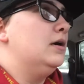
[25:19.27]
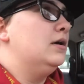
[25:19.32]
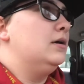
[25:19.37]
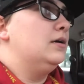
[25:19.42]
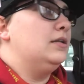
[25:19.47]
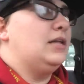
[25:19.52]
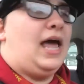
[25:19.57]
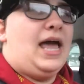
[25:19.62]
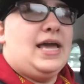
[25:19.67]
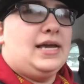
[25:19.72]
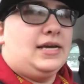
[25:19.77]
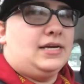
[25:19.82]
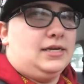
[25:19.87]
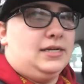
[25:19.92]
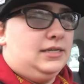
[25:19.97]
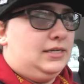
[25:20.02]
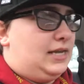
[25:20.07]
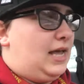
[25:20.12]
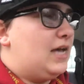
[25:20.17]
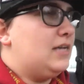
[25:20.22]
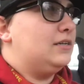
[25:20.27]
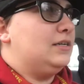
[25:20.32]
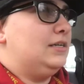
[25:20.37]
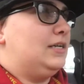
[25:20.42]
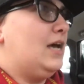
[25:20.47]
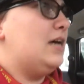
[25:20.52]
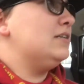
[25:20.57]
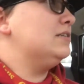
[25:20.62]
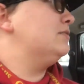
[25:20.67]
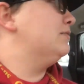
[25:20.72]
Like,
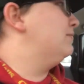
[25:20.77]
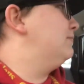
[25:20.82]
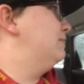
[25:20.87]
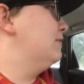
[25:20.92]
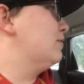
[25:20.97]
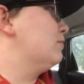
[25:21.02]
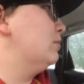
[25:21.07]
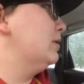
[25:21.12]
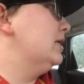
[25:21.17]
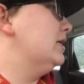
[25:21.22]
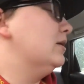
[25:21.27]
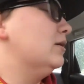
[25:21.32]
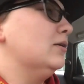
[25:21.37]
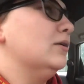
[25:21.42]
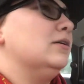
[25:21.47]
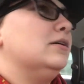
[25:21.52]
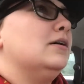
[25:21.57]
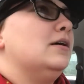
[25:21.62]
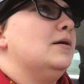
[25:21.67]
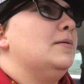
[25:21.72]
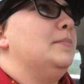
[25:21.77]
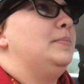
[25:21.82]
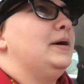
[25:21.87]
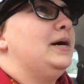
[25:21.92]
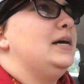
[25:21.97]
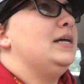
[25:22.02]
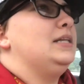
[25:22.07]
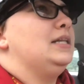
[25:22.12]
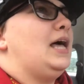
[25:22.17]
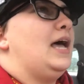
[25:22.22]
that's for real.
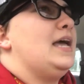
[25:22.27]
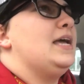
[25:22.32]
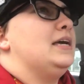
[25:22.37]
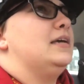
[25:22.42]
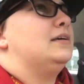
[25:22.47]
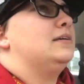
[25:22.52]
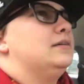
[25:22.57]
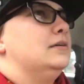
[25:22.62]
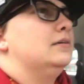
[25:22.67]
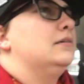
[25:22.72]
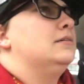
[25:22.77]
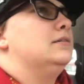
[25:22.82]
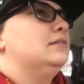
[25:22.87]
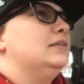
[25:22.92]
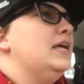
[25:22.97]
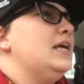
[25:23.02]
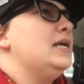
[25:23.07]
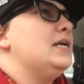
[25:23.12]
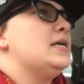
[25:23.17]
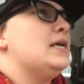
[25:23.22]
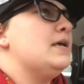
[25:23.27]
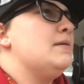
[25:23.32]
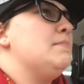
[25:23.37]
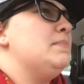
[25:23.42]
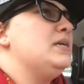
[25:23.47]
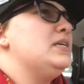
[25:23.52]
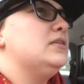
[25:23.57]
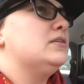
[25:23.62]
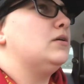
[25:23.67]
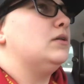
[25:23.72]
But, like, they didn't hit
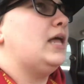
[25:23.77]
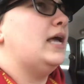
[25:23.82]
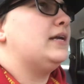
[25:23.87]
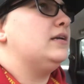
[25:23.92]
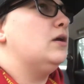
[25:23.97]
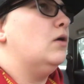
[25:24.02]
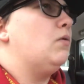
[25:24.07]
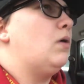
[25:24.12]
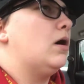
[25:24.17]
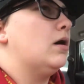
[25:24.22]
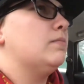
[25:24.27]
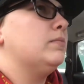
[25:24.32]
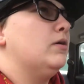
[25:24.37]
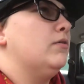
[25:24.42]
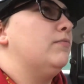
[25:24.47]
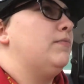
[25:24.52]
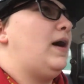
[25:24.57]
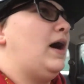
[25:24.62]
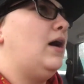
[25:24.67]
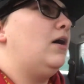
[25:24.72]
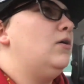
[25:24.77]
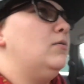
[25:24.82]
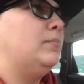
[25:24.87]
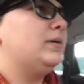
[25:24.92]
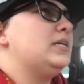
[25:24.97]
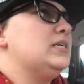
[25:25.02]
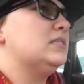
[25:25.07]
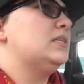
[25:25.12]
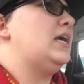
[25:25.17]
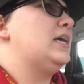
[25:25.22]
me, so, like, no harm, no foul.
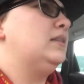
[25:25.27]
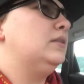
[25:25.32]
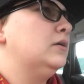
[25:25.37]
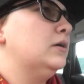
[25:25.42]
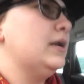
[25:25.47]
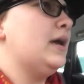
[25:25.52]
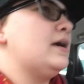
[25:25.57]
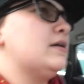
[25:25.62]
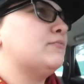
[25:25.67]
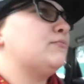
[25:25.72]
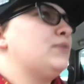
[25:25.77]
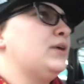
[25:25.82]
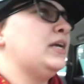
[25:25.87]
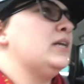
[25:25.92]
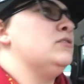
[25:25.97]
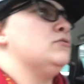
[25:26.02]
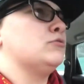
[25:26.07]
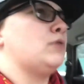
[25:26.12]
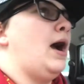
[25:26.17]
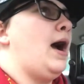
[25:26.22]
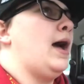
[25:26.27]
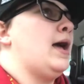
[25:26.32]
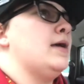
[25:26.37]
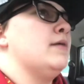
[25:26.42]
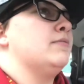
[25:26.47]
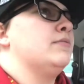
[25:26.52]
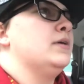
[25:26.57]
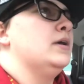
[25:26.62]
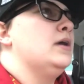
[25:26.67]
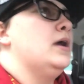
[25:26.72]
But it's like, learn how to freaking
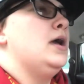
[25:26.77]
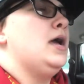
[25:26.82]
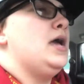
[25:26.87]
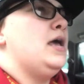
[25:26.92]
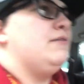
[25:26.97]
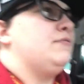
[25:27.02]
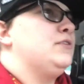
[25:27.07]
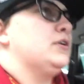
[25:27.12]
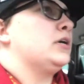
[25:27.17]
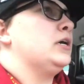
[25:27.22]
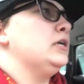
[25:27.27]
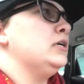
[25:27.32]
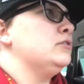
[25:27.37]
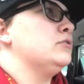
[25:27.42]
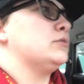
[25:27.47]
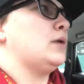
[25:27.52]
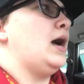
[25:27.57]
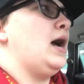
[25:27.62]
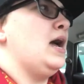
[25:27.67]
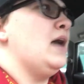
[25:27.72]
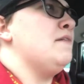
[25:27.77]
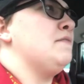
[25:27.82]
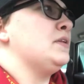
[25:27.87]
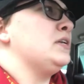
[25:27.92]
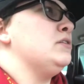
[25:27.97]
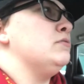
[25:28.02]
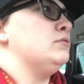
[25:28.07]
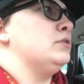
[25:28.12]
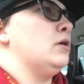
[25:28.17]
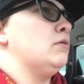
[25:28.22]
drive. And if you're gonna drive
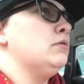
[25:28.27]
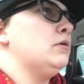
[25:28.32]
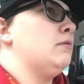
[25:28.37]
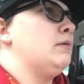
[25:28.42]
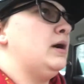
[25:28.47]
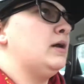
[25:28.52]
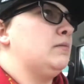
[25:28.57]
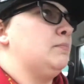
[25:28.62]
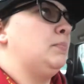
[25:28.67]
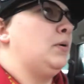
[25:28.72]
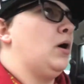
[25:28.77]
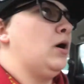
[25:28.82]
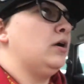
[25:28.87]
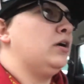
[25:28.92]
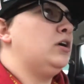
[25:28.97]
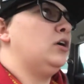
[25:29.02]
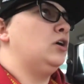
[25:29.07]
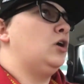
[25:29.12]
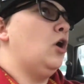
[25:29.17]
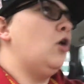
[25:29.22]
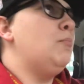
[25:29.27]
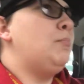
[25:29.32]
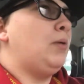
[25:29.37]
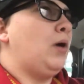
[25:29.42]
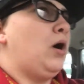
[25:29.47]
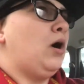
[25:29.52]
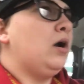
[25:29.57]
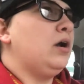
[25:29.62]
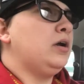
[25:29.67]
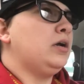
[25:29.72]
and you don't know how to park, go
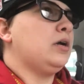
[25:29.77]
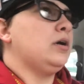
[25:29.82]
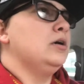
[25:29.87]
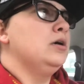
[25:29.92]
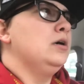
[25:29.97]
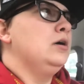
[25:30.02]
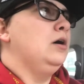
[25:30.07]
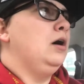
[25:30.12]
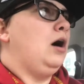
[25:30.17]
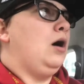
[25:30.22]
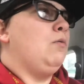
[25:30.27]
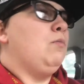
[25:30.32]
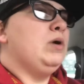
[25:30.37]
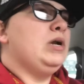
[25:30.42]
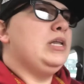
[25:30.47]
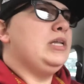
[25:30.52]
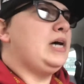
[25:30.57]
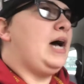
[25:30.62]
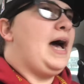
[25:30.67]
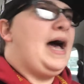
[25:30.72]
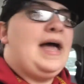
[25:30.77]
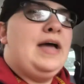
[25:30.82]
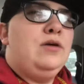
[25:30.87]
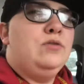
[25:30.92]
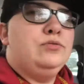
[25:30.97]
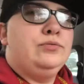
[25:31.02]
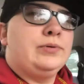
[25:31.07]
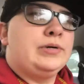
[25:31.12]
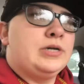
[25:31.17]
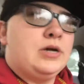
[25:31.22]
park on one of the
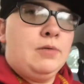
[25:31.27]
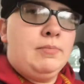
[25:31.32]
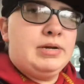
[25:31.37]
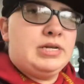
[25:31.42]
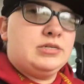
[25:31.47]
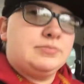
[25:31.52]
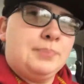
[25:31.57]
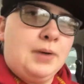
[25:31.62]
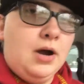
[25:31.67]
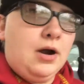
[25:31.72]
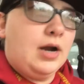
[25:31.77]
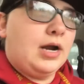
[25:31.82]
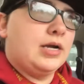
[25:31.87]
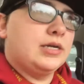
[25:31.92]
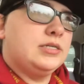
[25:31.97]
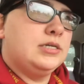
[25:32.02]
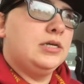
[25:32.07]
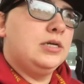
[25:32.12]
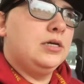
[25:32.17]
aisles where nobody's parked.